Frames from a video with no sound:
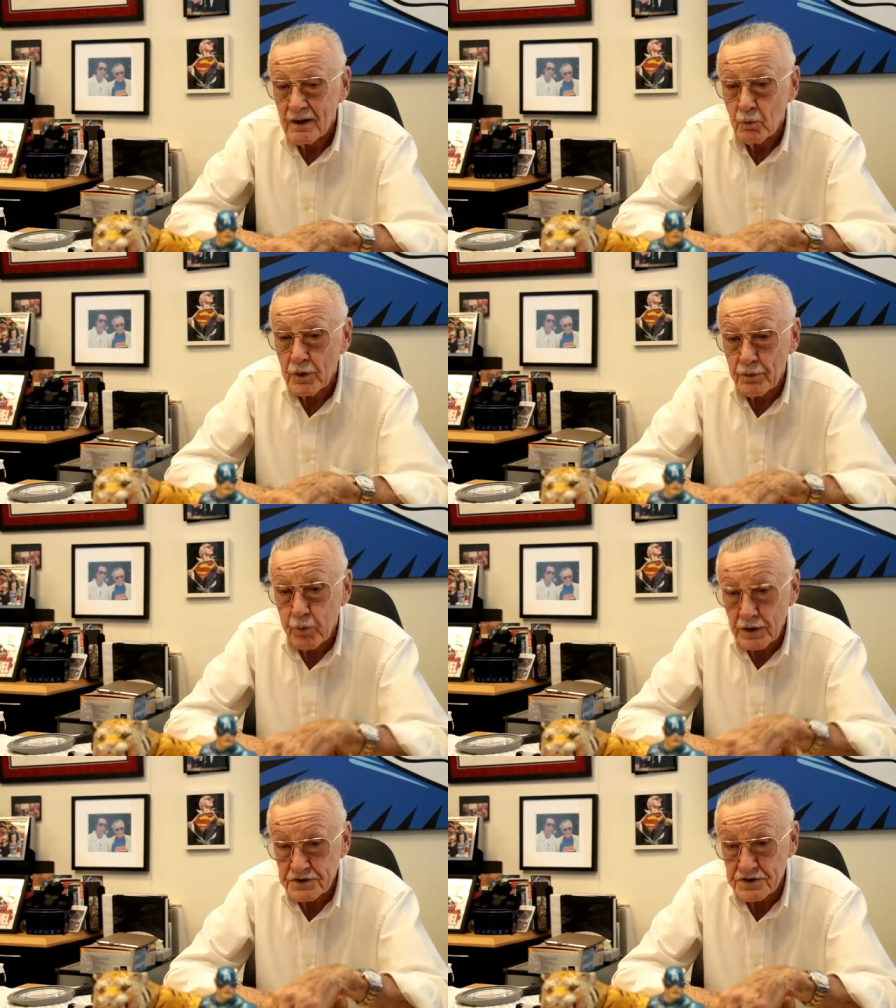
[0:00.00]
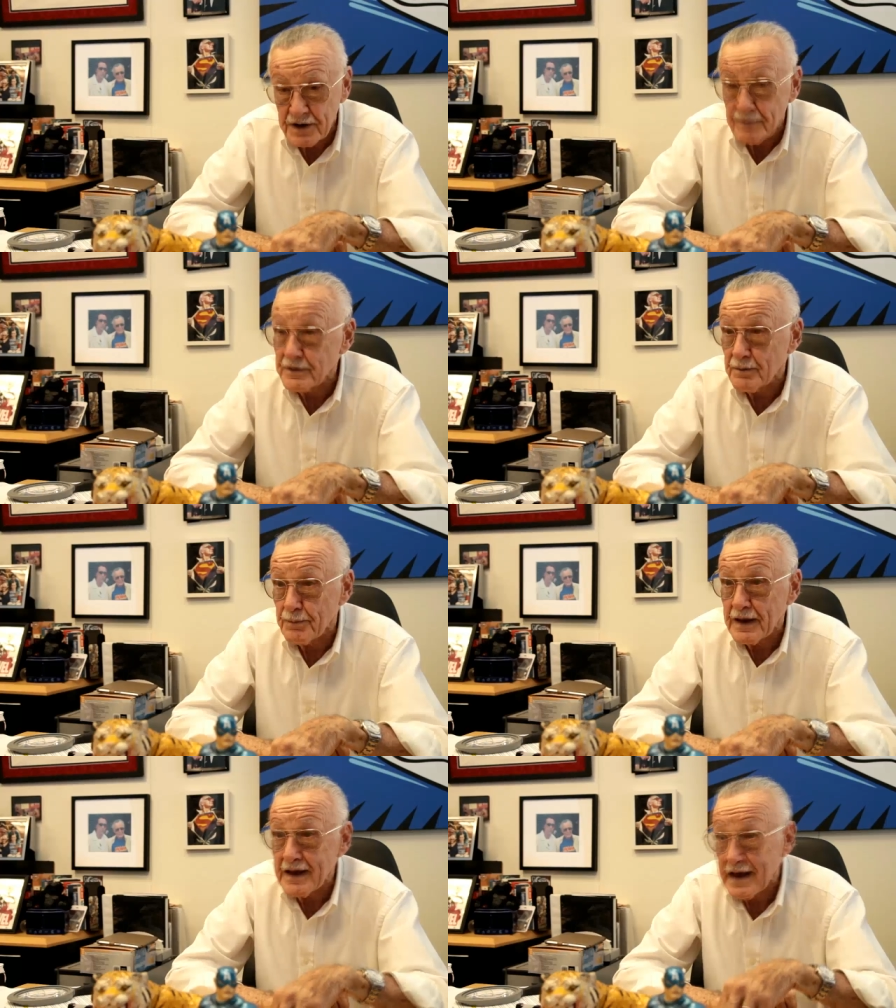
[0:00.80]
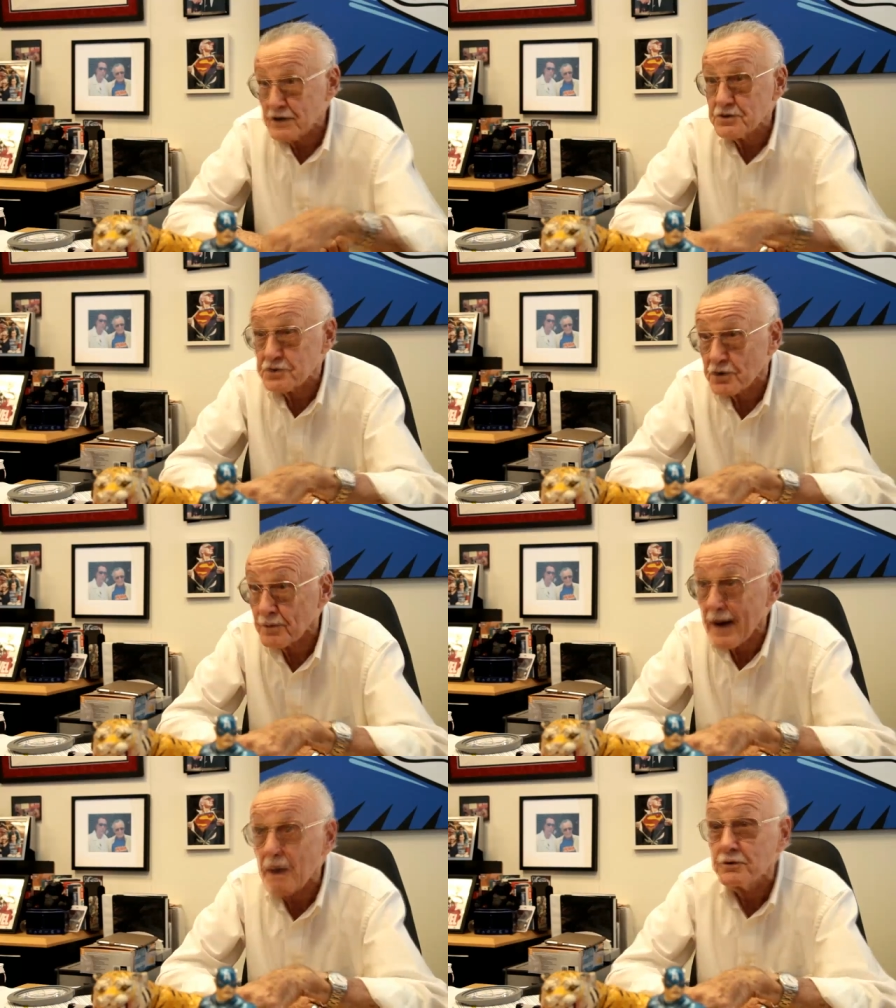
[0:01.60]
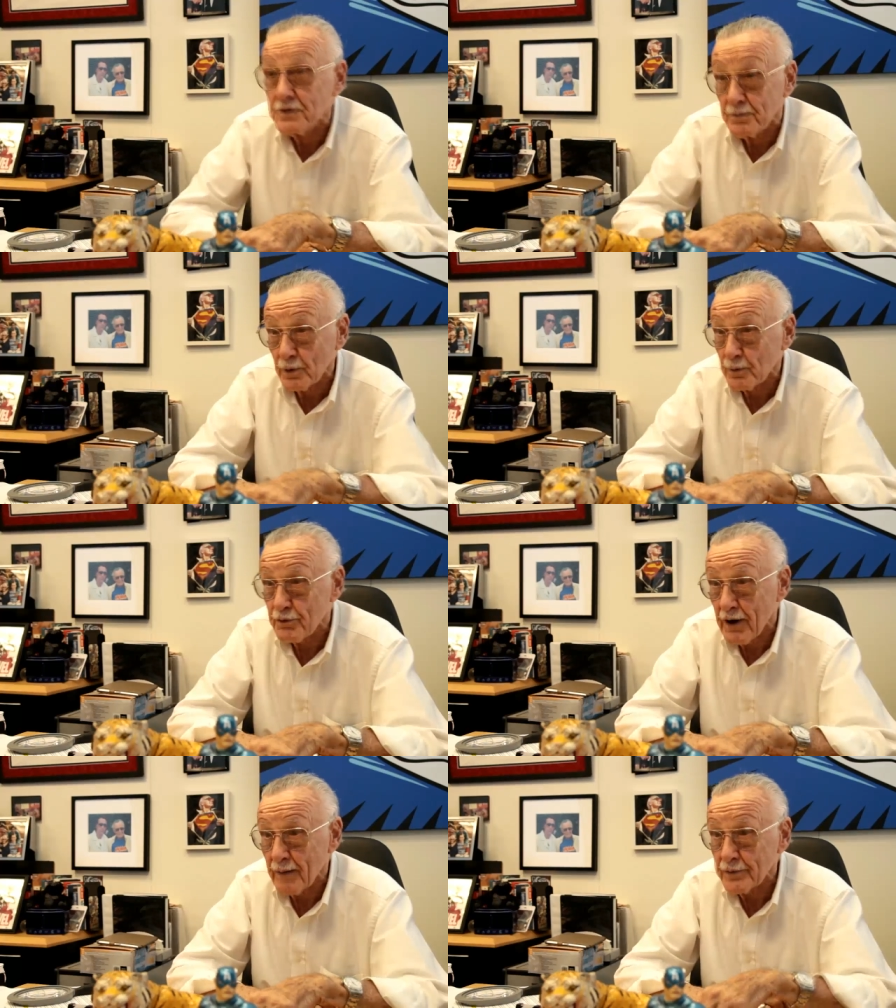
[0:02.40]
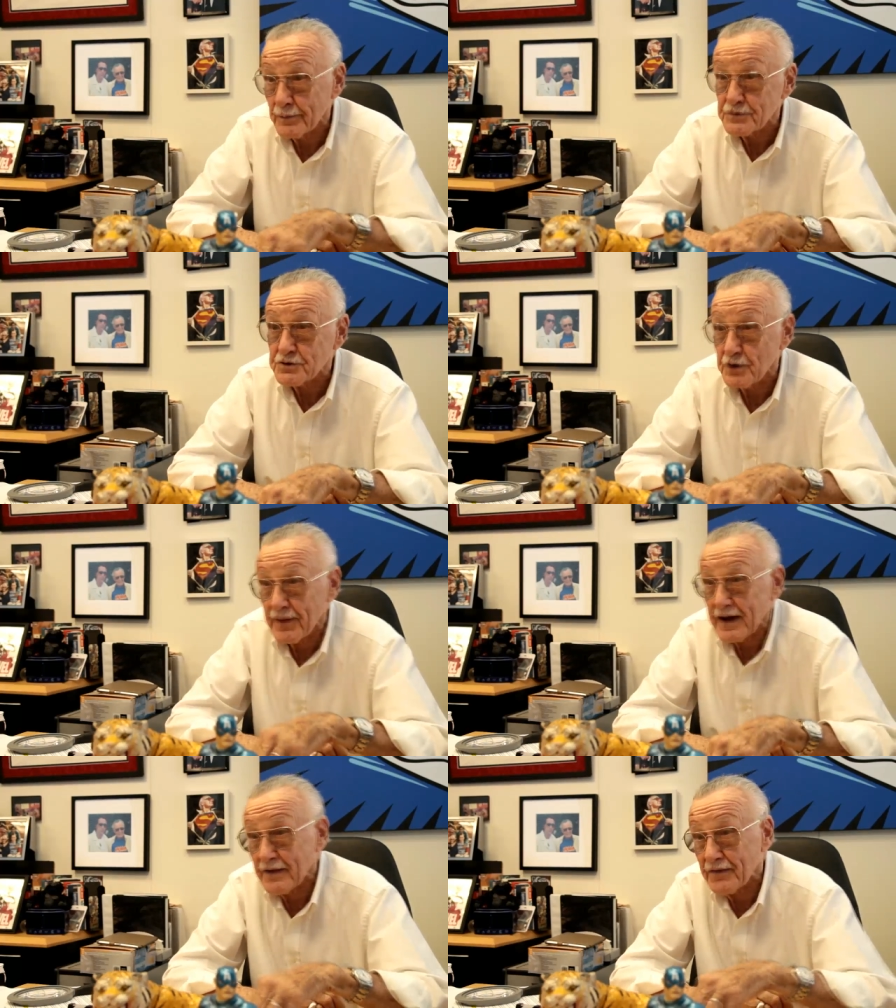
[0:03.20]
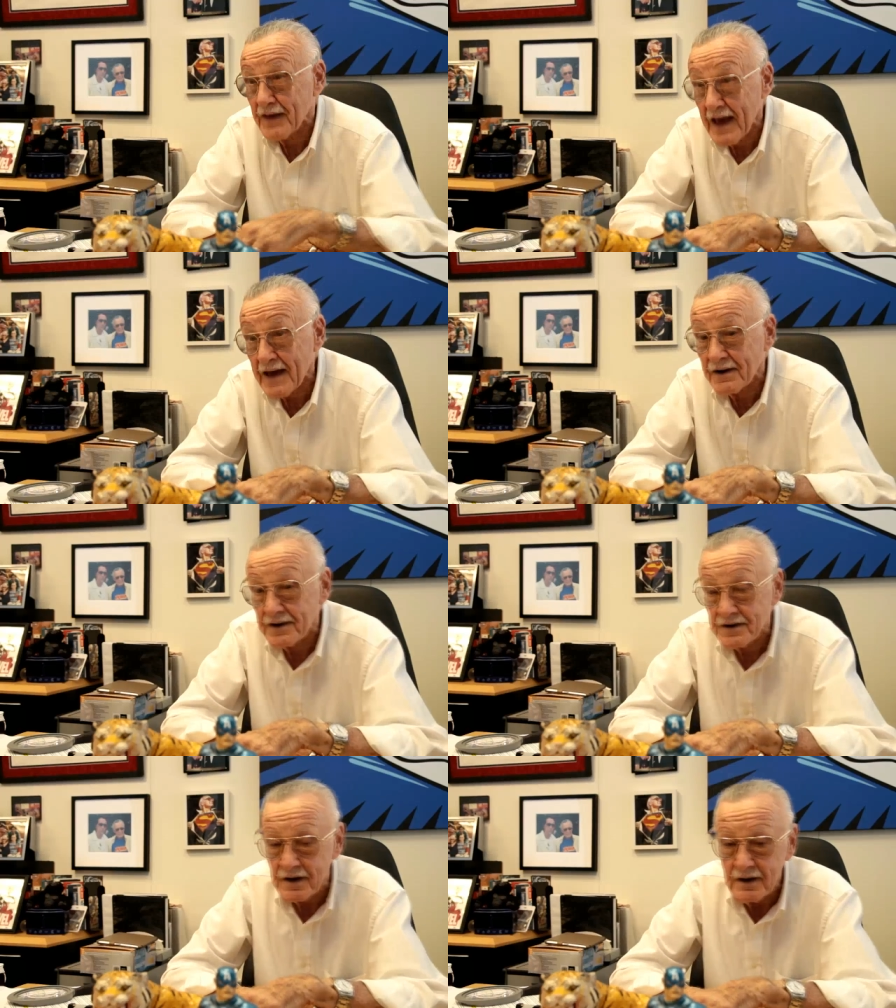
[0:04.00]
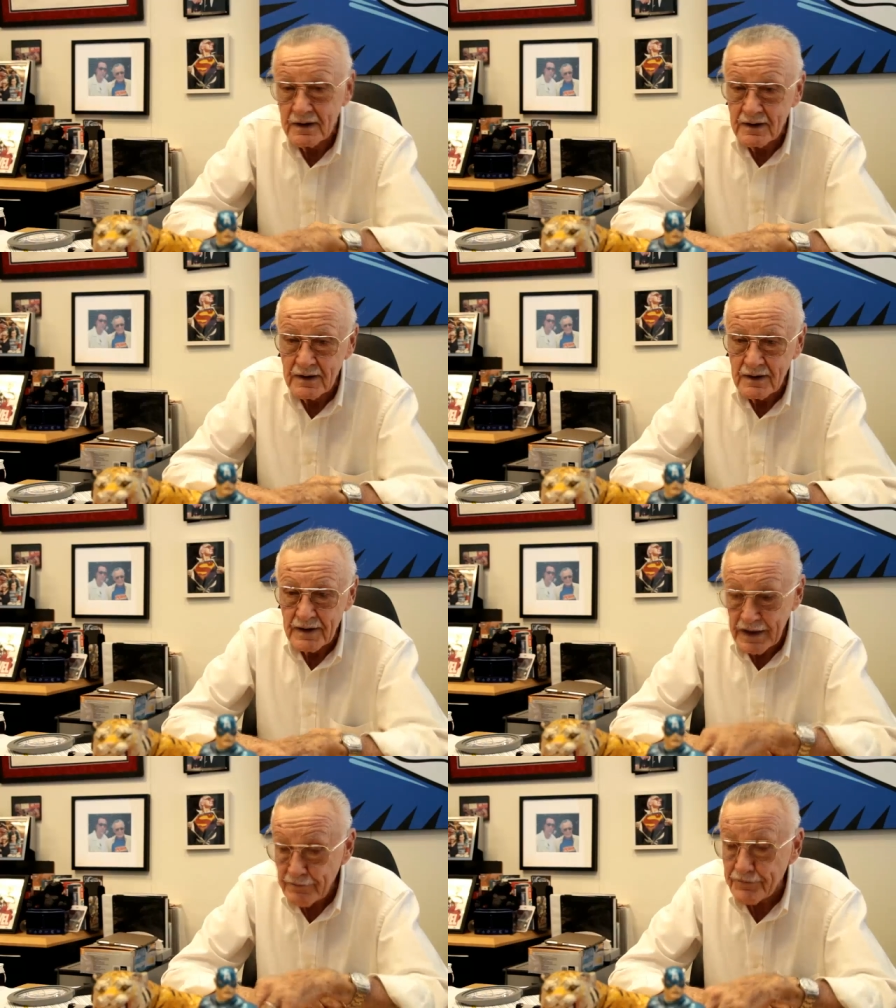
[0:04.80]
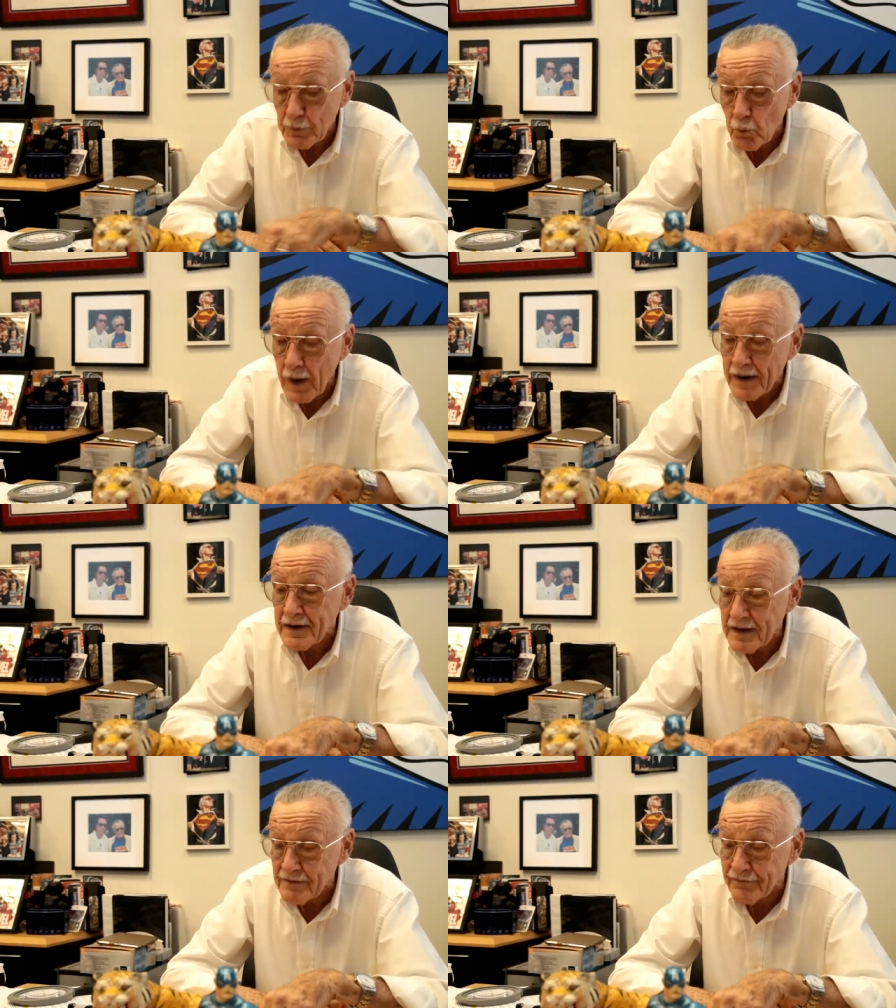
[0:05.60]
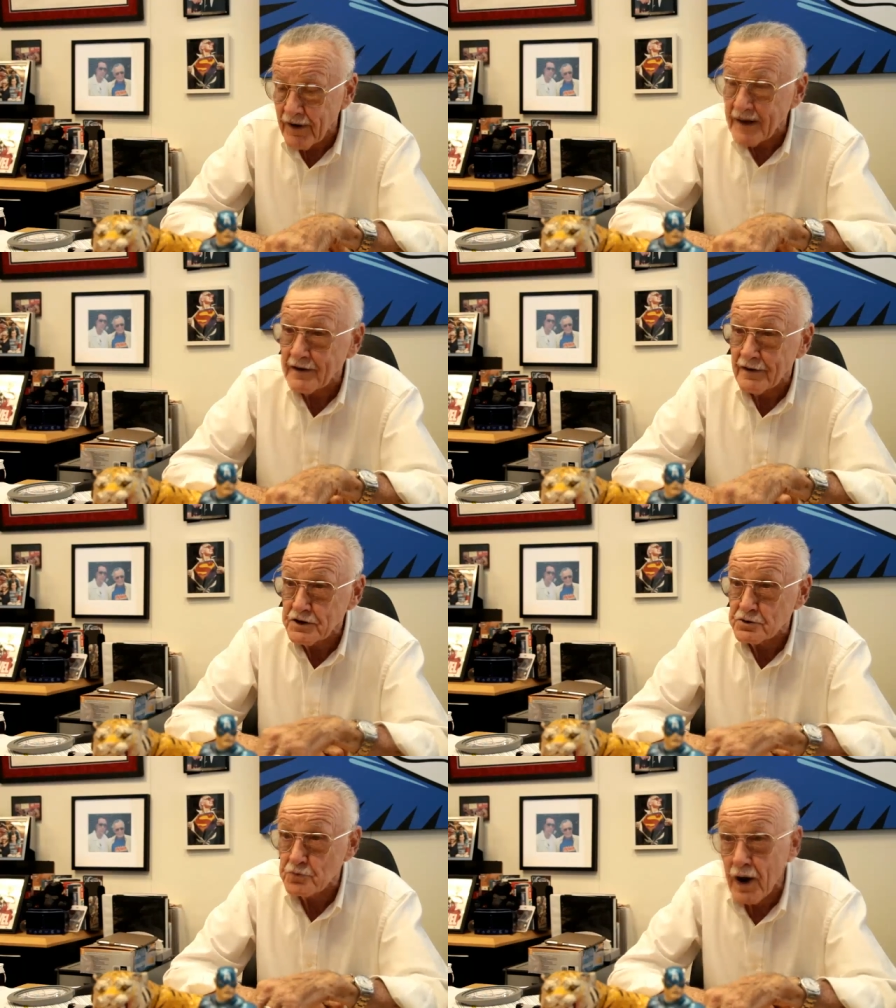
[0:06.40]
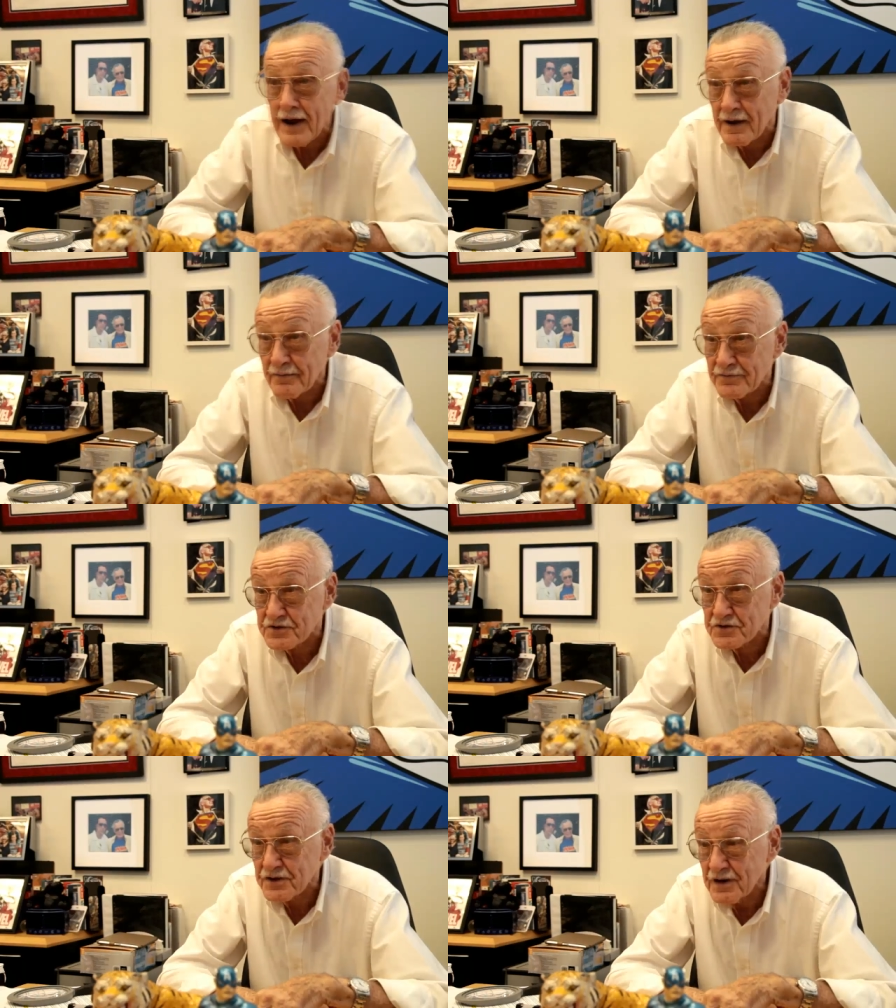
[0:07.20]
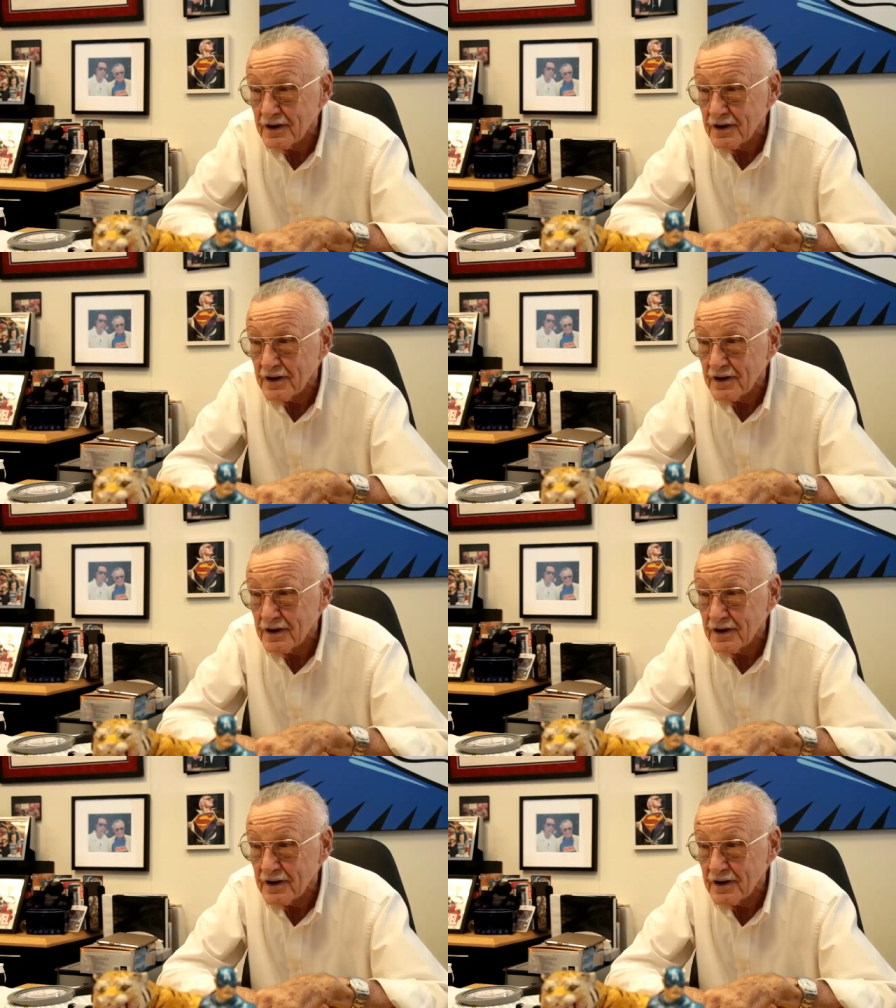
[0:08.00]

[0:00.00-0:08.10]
with what seem to be insurmountable problems, so that at the end, if and when he finally triumphs,